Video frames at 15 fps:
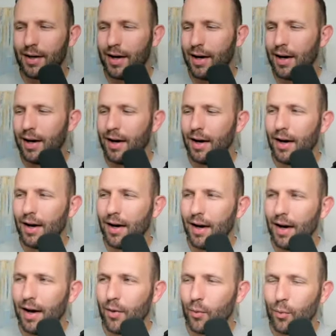Uh,
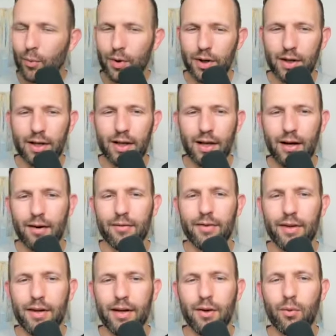I really love
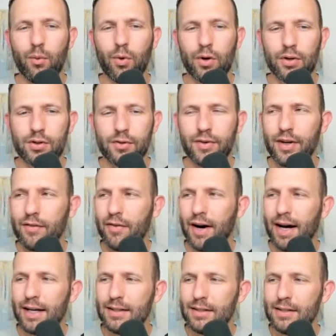the words of
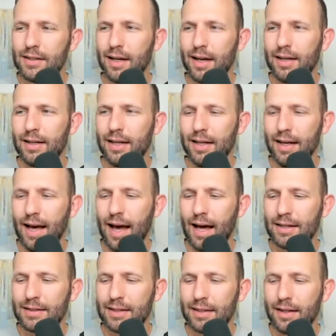advice that he
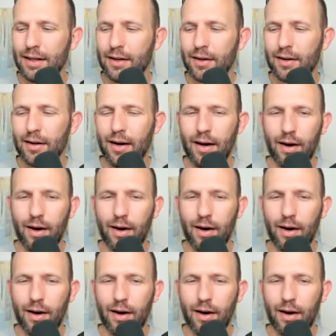has in here.